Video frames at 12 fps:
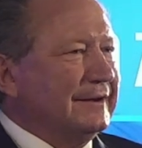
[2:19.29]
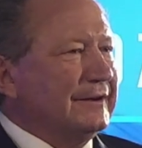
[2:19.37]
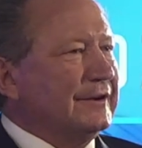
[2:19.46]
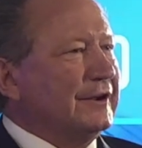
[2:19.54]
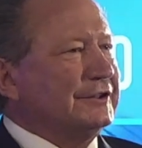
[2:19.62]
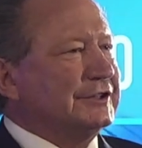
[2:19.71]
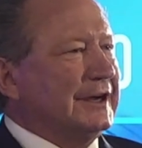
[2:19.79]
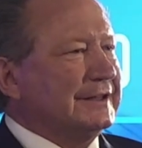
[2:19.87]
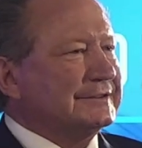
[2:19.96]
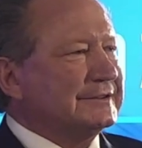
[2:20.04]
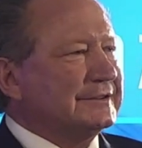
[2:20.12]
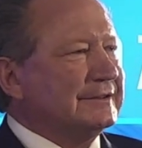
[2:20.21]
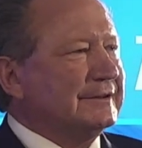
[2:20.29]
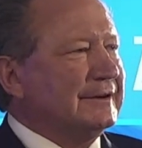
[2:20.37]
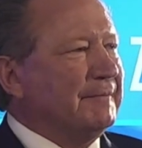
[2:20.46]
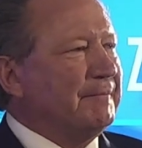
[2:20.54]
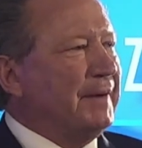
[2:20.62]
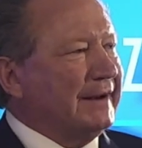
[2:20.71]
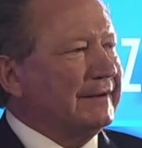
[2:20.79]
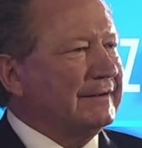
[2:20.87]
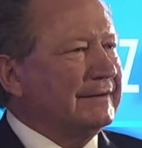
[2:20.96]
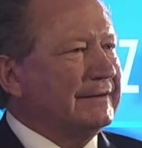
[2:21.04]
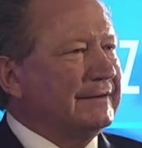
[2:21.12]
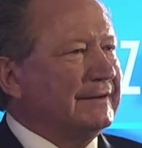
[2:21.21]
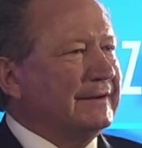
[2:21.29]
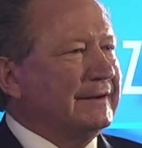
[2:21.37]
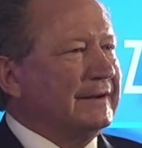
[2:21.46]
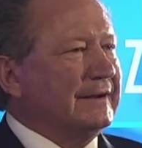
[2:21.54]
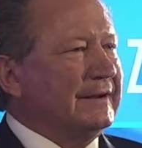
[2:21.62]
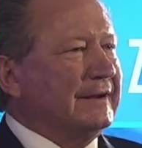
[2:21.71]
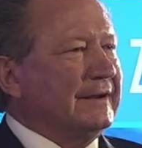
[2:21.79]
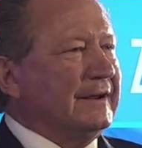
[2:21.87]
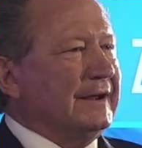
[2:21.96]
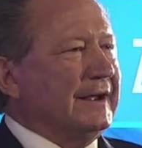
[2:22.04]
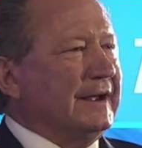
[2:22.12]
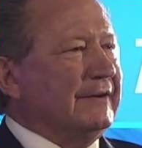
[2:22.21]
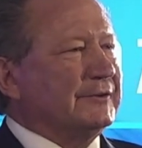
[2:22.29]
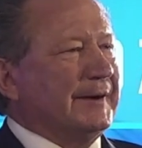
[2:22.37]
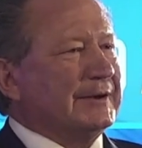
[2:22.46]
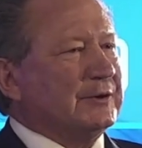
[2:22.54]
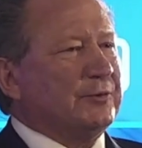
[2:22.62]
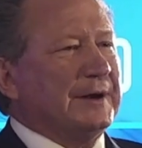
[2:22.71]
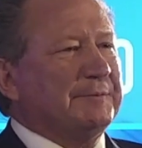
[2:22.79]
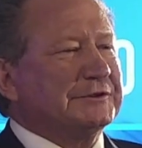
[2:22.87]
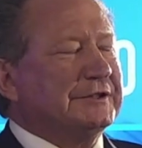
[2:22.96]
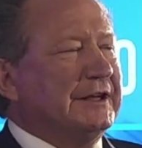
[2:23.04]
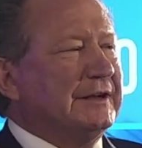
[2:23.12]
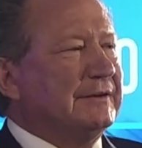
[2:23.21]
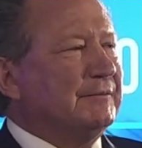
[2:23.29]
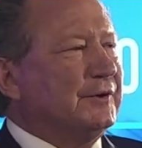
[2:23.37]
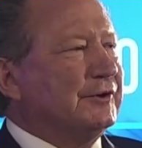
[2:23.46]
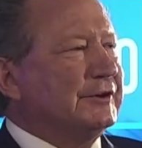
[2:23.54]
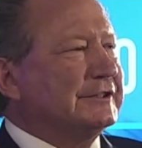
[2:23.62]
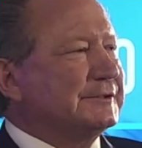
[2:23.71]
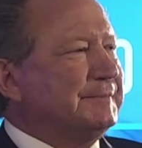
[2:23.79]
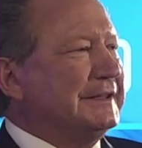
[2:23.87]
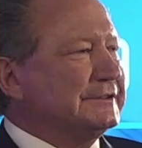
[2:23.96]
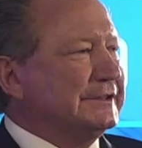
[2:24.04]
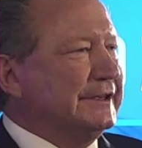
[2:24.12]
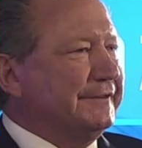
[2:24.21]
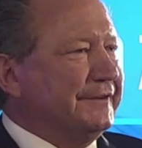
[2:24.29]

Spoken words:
No chance. But it was about 20% more expensive